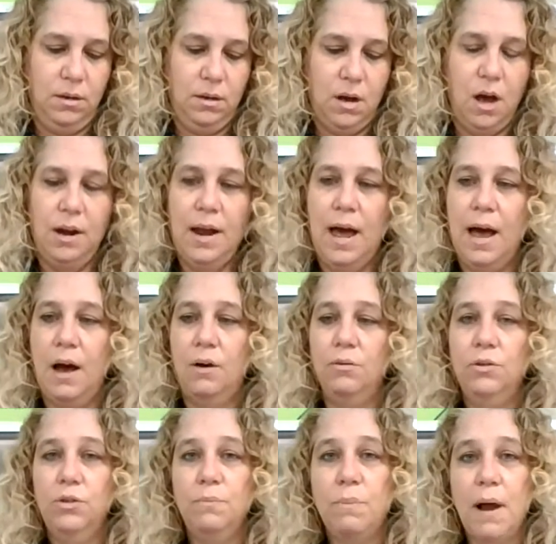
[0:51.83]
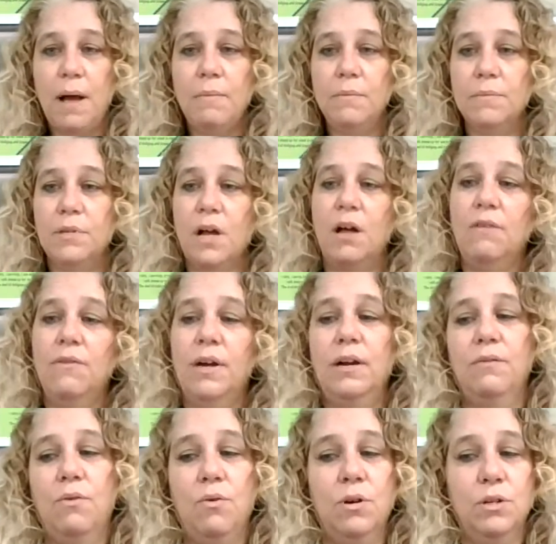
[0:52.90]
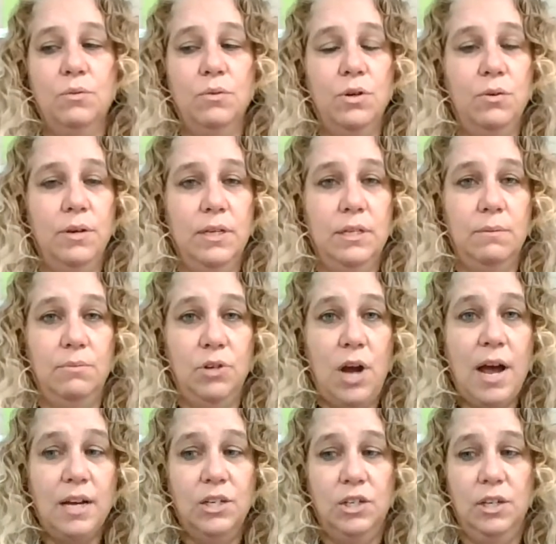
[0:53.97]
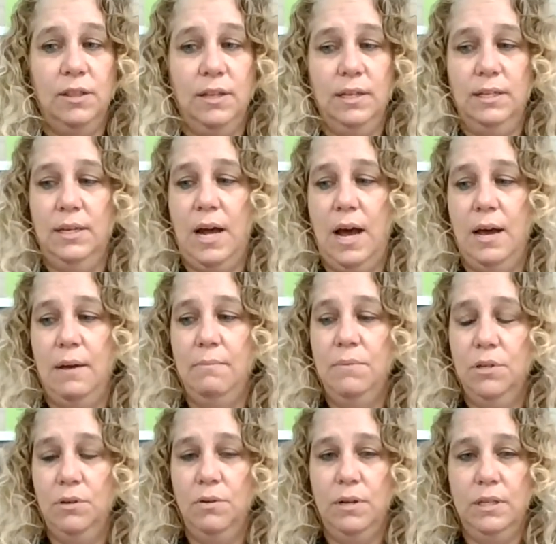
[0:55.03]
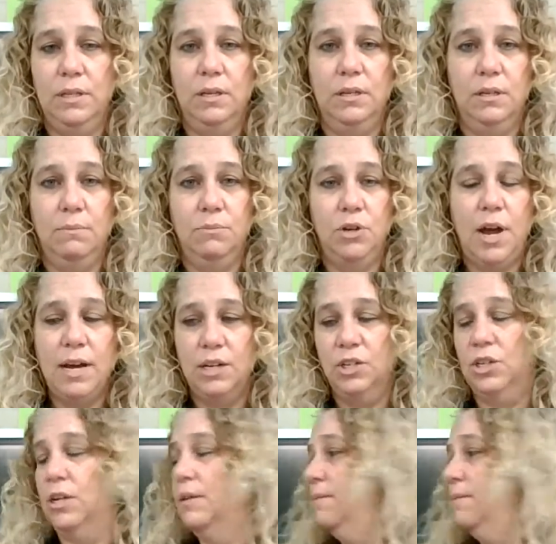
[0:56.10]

on how to problem solve, and of course we're doing subtraction this time, so it's a subtraction.